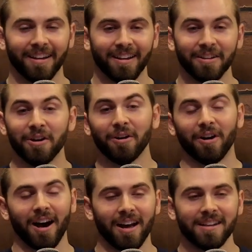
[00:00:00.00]
No,
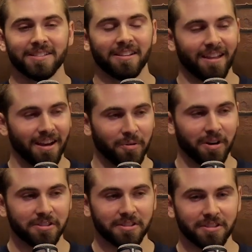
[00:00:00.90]
I ask a lot of
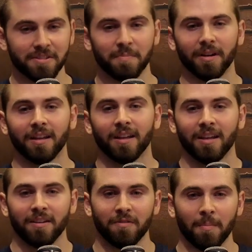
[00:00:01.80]
questions, but
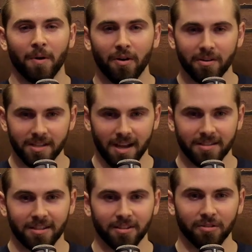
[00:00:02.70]
if I'm always
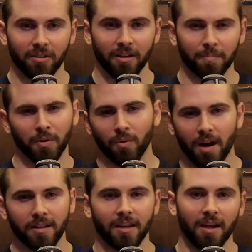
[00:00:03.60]
asking you like, but
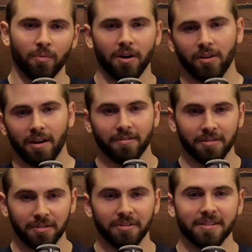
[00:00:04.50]
why, Dad? Why do I have to
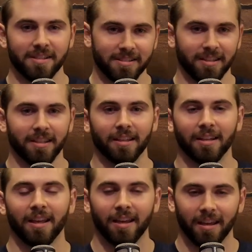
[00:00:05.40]
do this as a
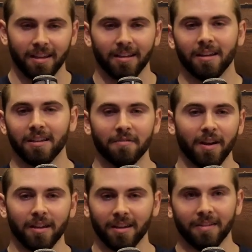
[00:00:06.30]
kid? And
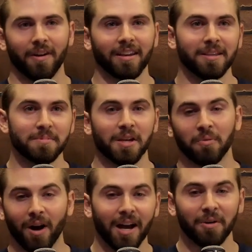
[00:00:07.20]
if I keep saying
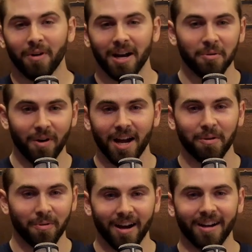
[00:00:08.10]

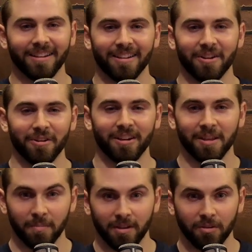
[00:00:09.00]
why, you know, it
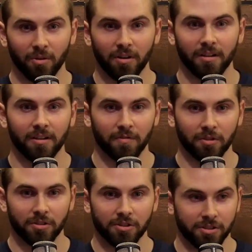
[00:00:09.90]
can be annoying if
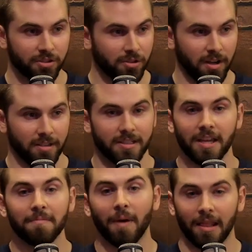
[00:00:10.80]
you're just trying to
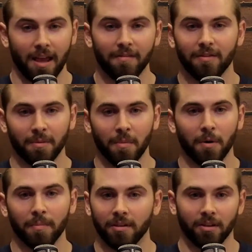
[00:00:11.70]
save my life in the moment.